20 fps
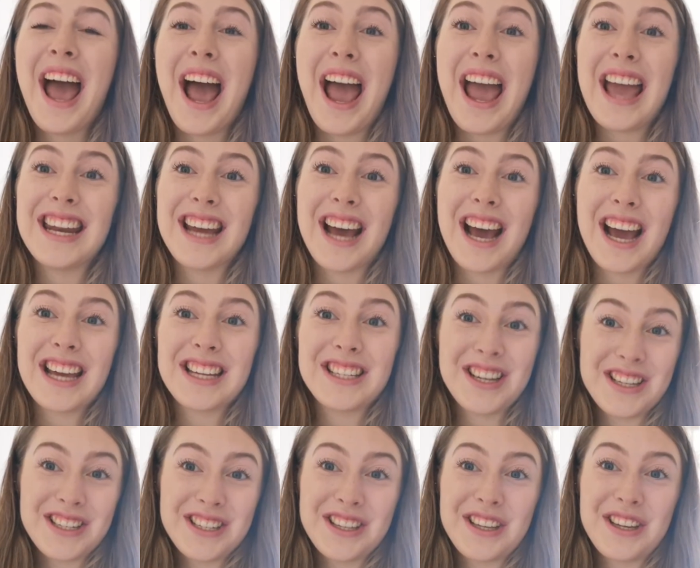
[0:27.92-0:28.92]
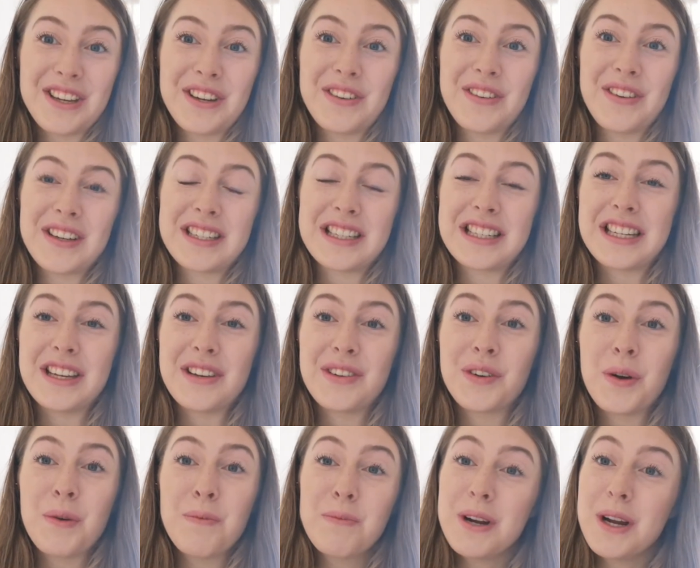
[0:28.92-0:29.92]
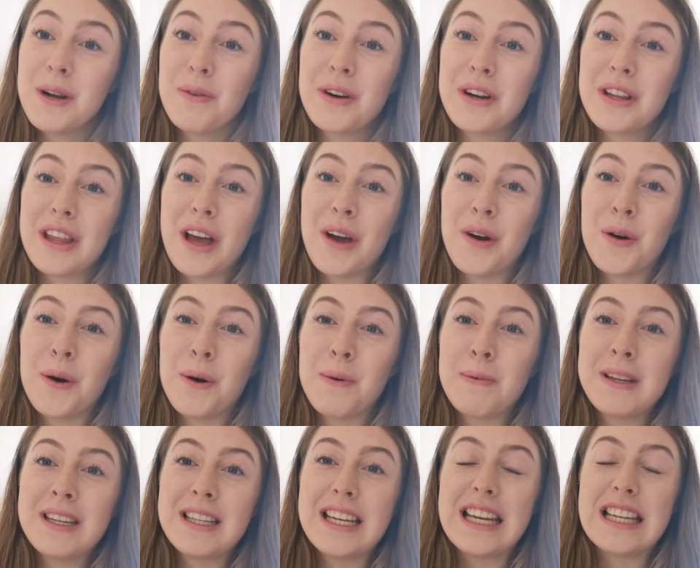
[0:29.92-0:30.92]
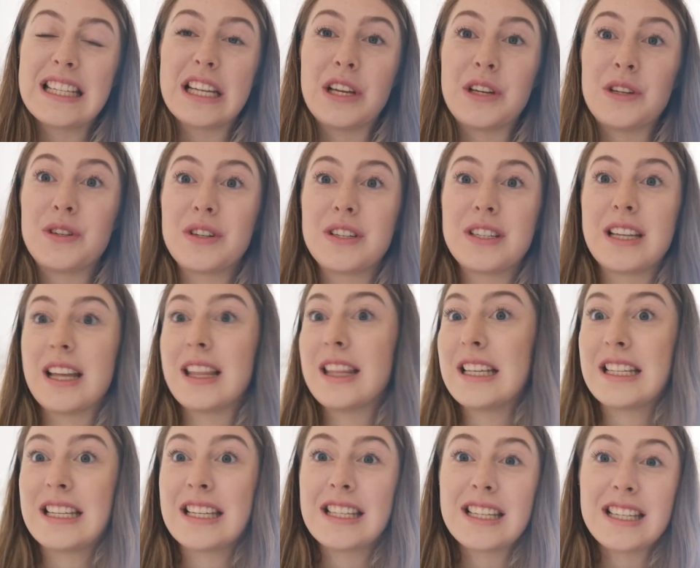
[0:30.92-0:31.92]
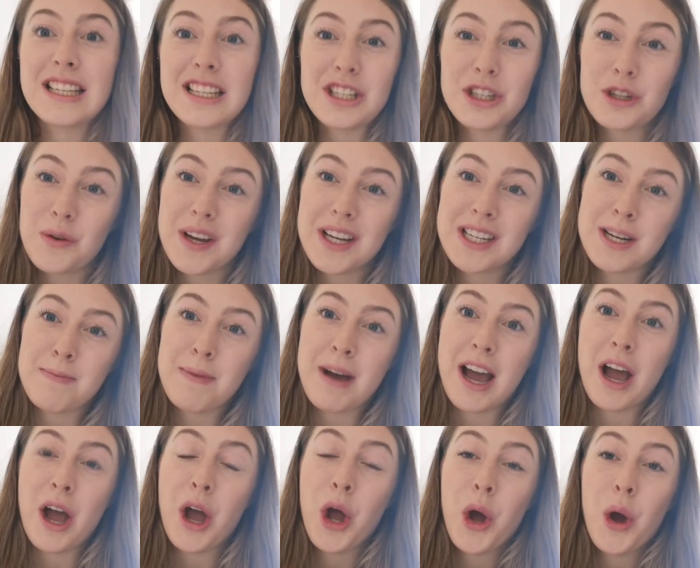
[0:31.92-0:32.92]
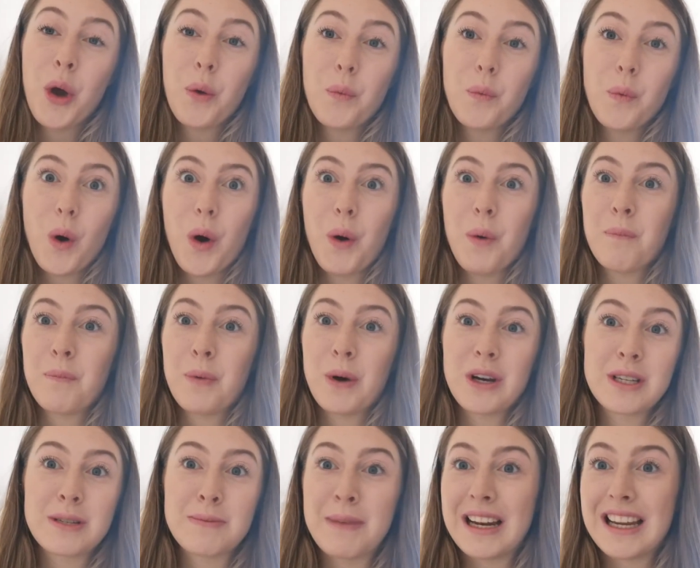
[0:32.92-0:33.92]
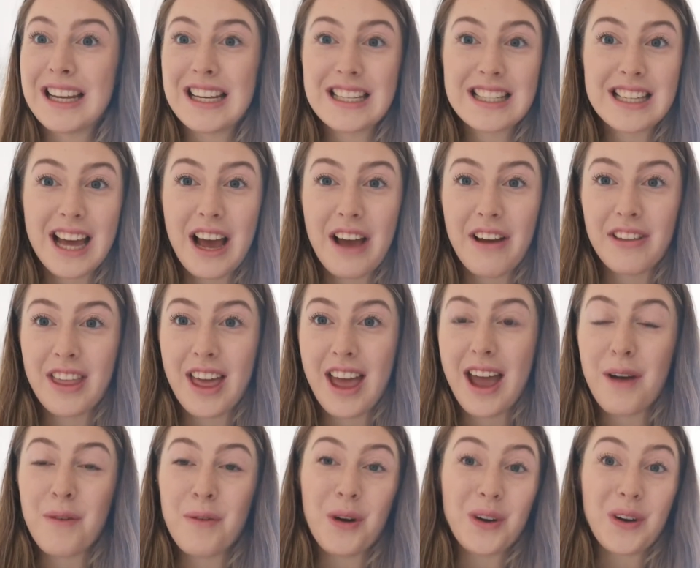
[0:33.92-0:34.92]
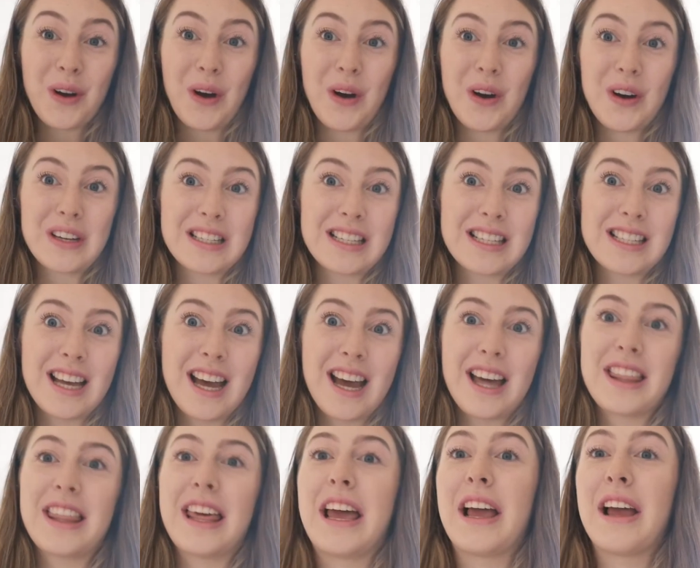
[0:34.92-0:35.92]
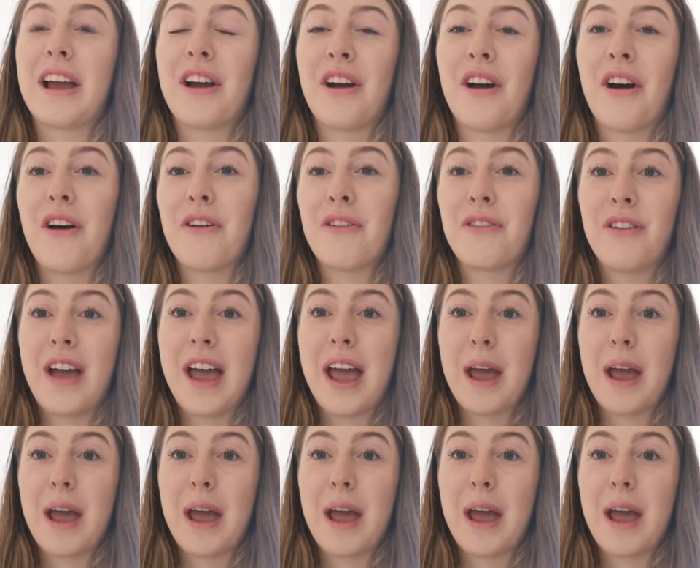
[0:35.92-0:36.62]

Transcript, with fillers: and I turned to the University of Cumbria, one of their open days, and just said, this is the situation I'm at, what possibilities are there, what courses are there of